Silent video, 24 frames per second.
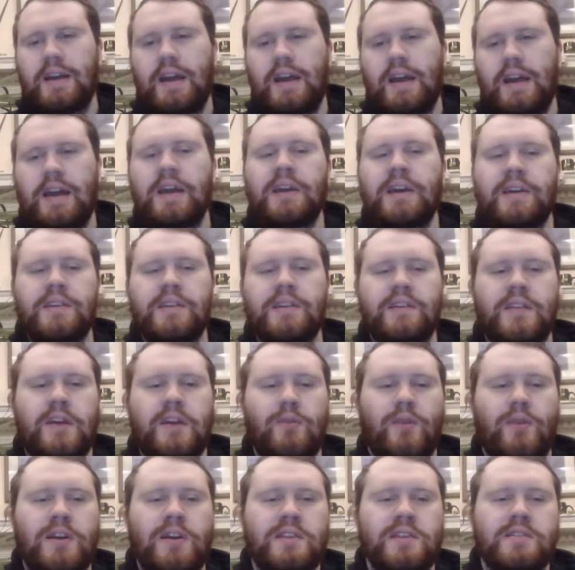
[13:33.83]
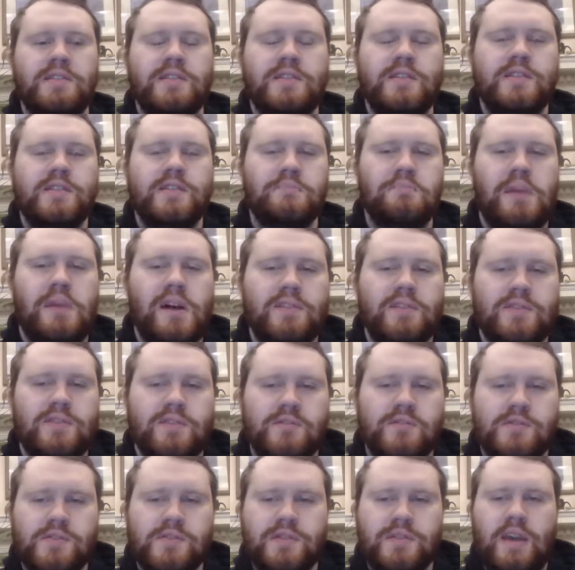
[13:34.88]
And they run into these
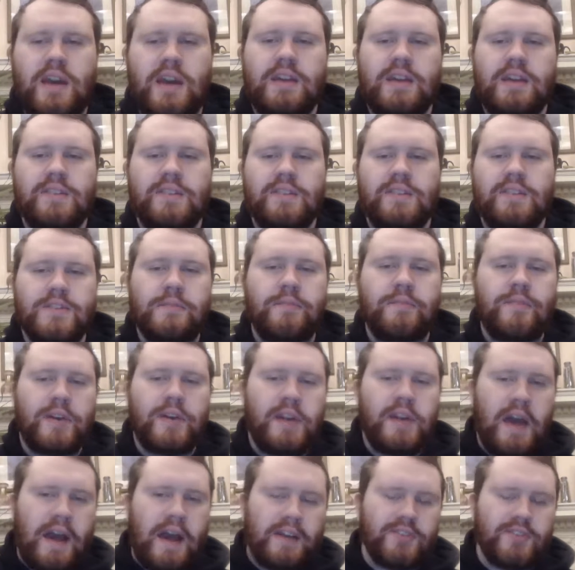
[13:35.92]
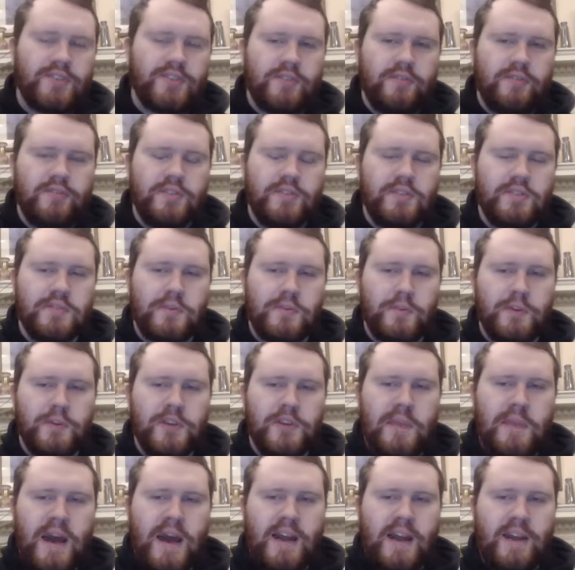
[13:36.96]
monsters, and there's some fun action. There's a
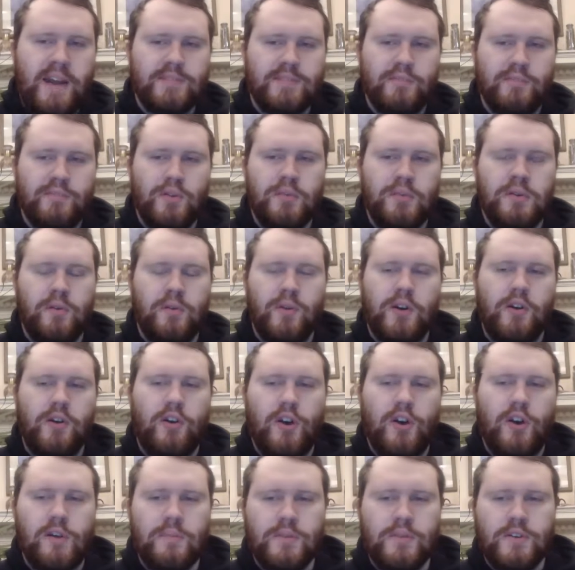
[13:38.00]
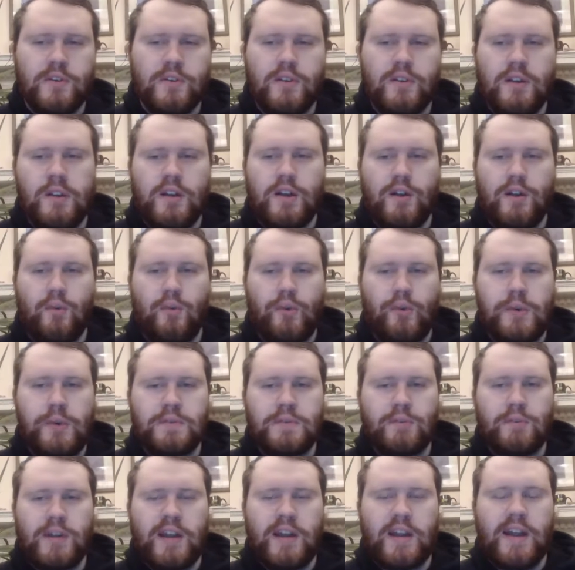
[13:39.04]
really badass moment where Armor rips
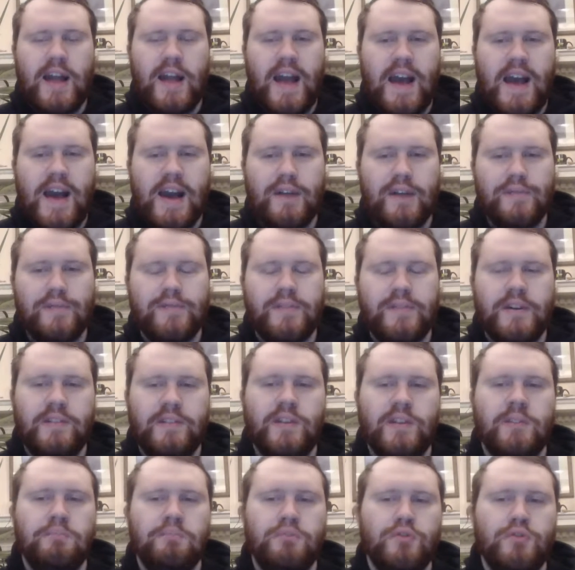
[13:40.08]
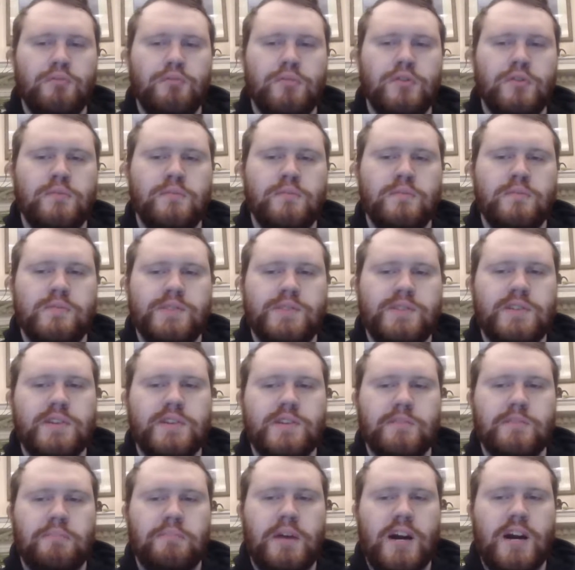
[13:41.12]
one in half, and then Boom Boom sneaks
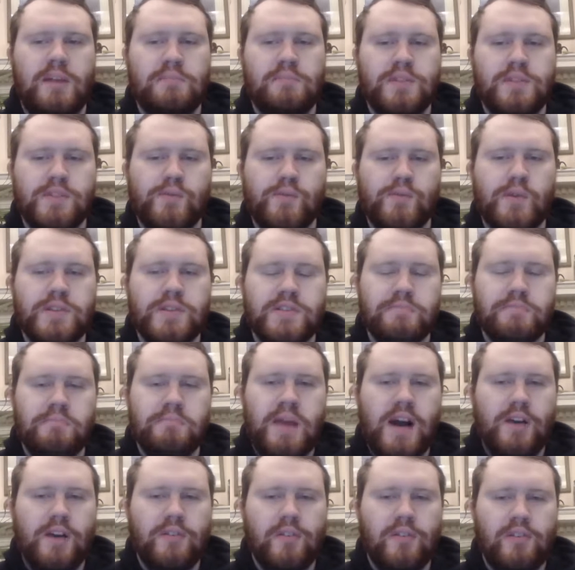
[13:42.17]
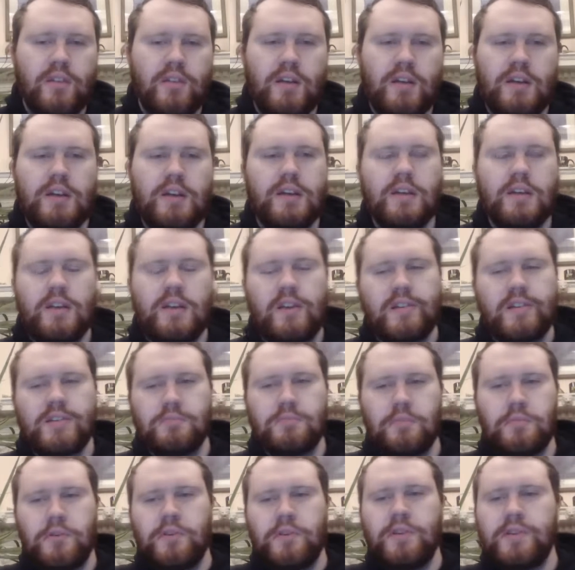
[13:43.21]
a bomb into one's mouth,
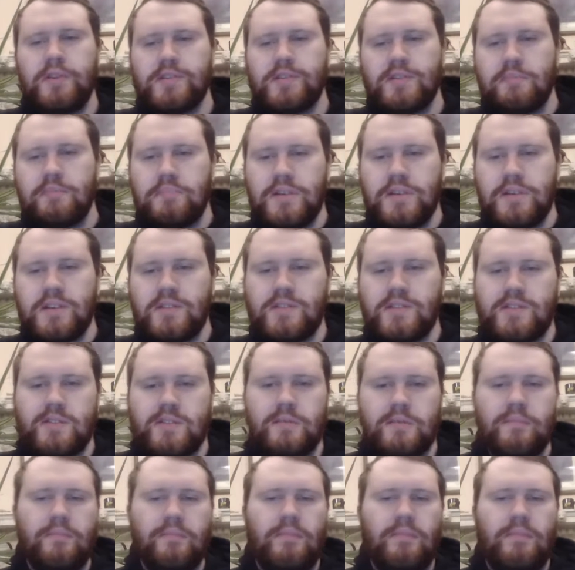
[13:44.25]
exploding it to bits.